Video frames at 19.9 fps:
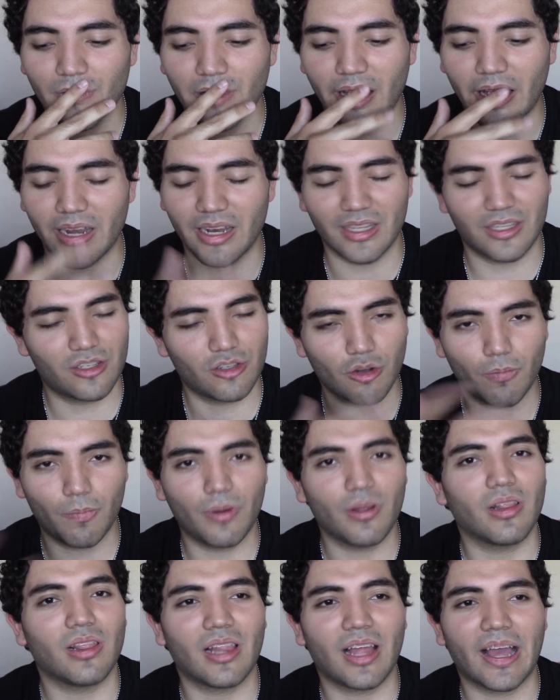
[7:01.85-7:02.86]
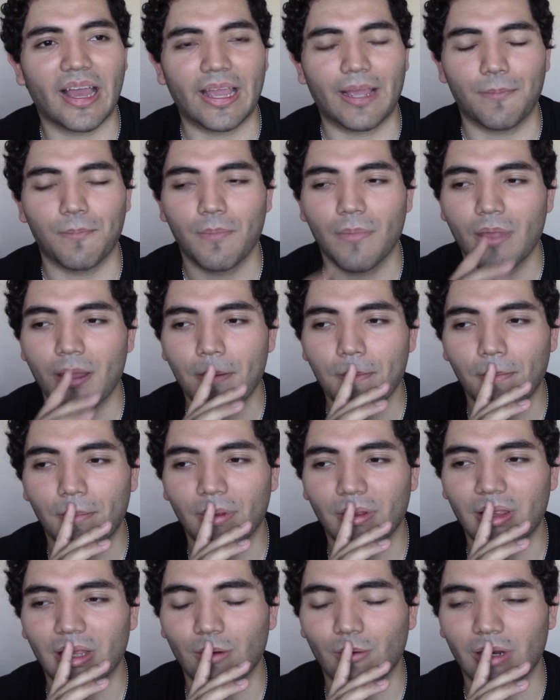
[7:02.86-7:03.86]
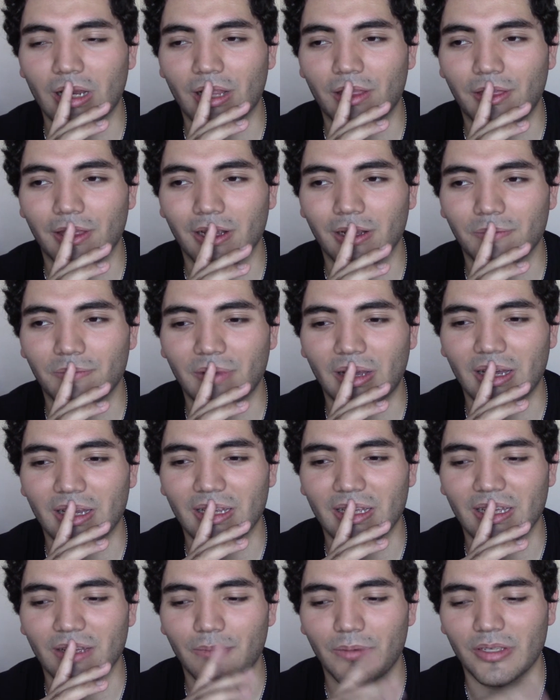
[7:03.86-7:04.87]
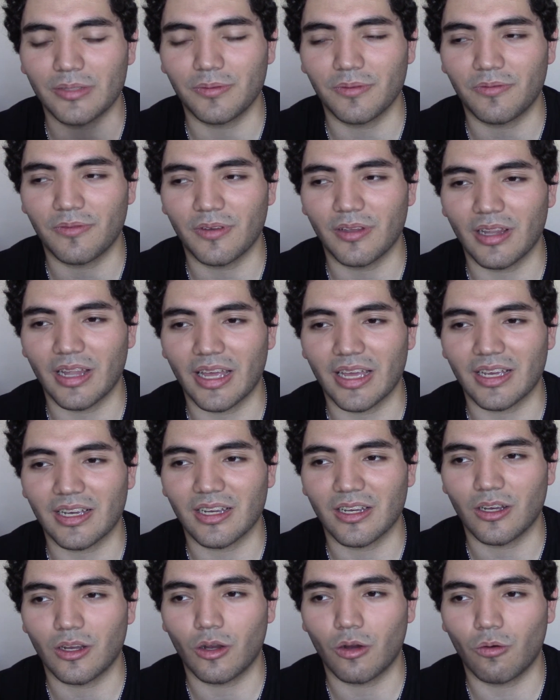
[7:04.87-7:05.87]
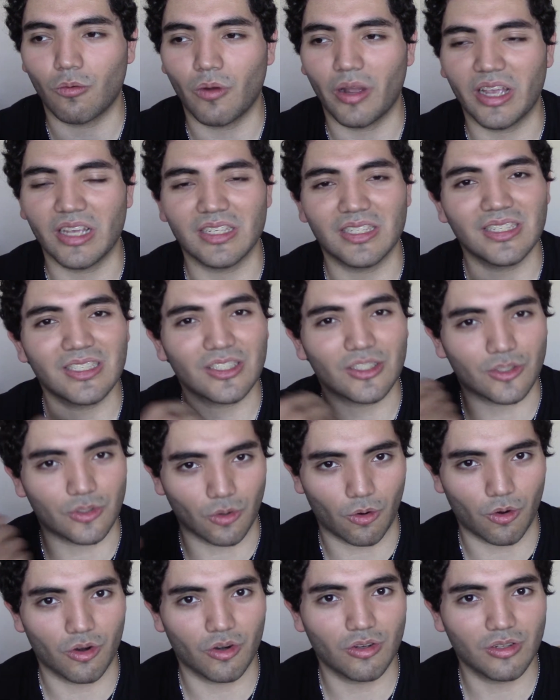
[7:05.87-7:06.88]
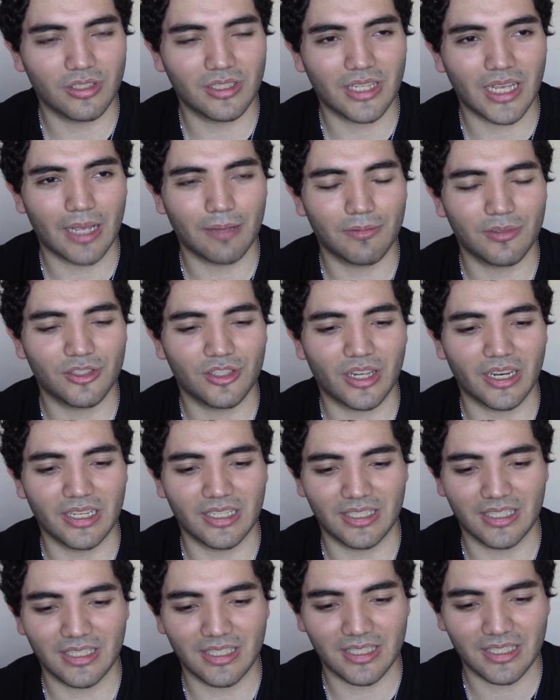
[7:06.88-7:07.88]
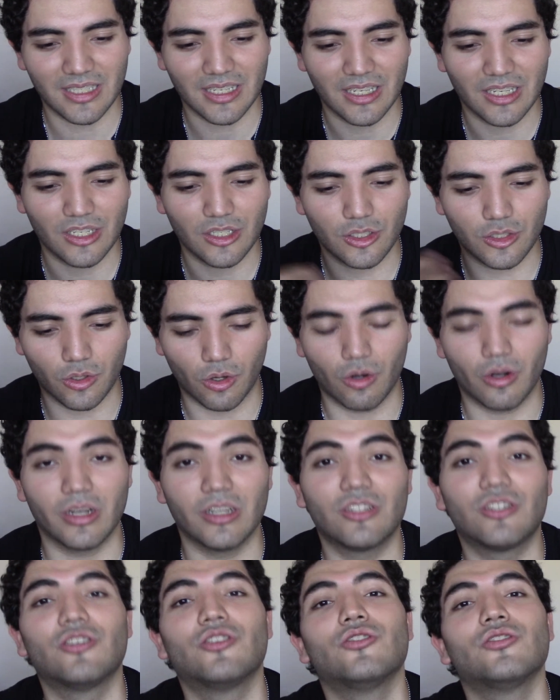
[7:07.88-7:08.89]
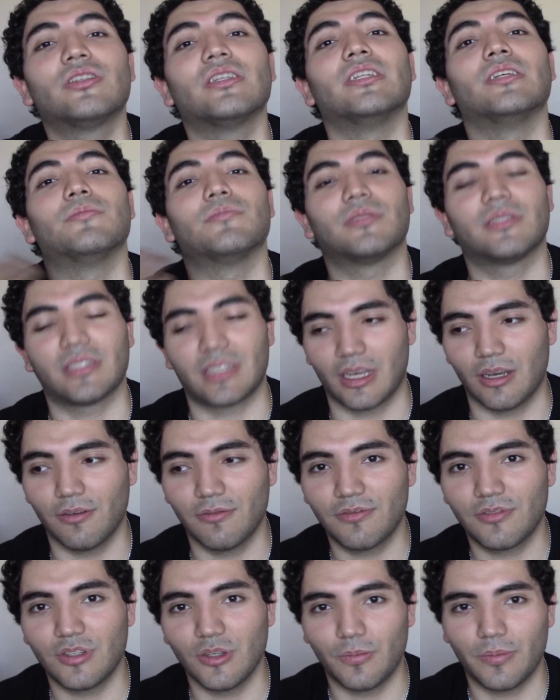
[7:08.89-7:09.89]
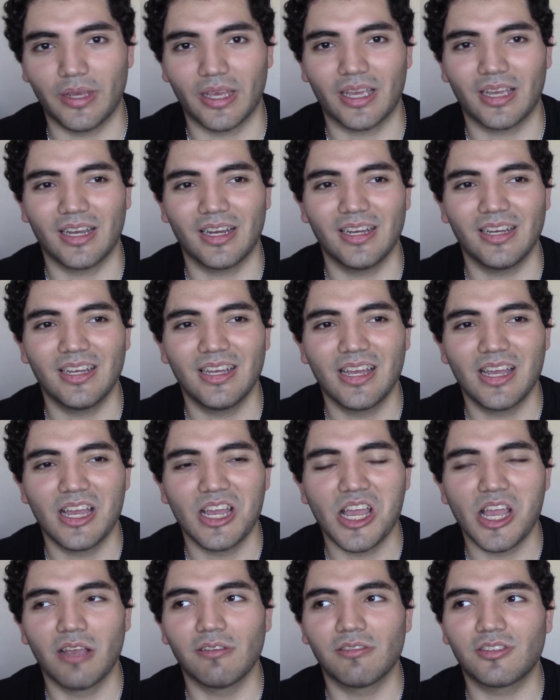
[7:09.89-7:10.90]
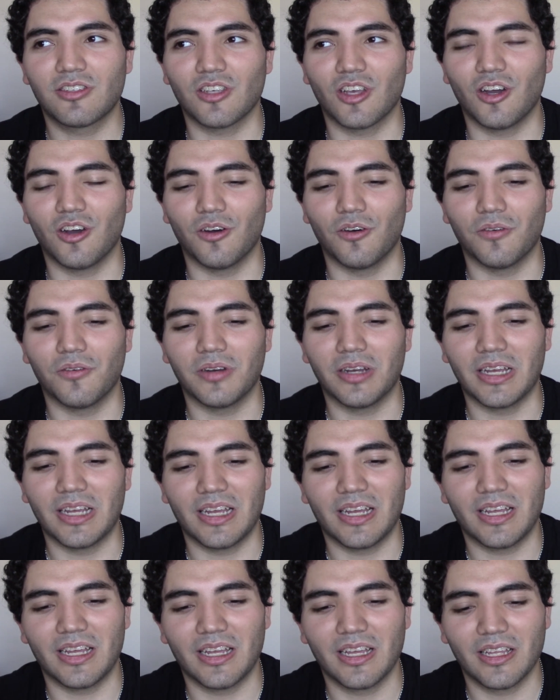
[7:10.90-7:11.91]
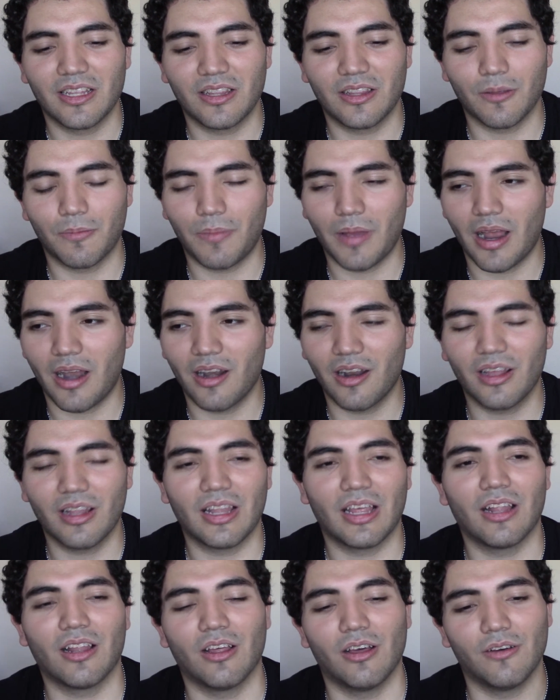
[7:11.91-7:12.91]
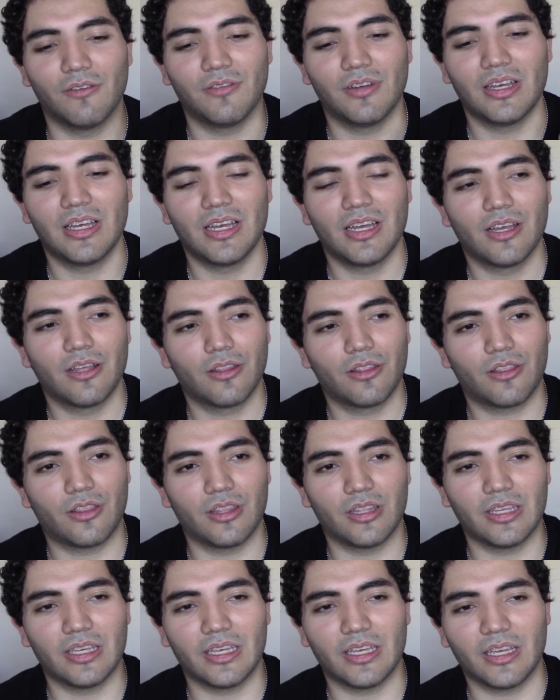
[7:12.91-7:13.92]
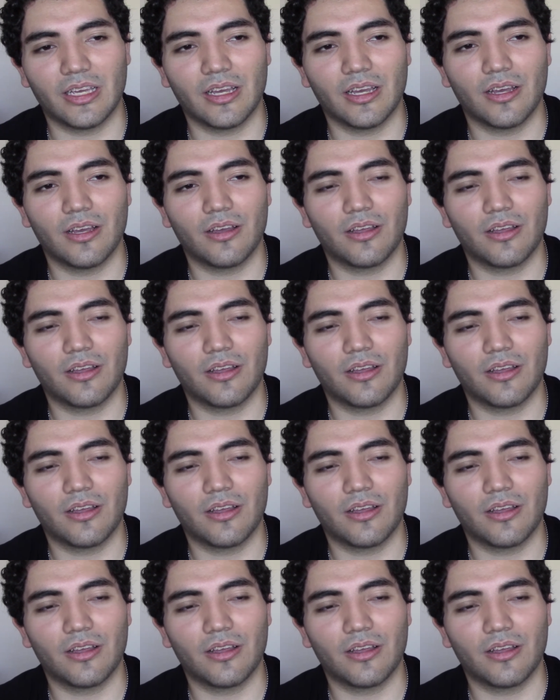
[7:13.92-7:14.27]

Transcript: And it's so polite. But then when I think about it, it makes me feel like, wait, is this Zoro's time to shine? Is this Zoro introducing himself to Pica? If so, the parallel of the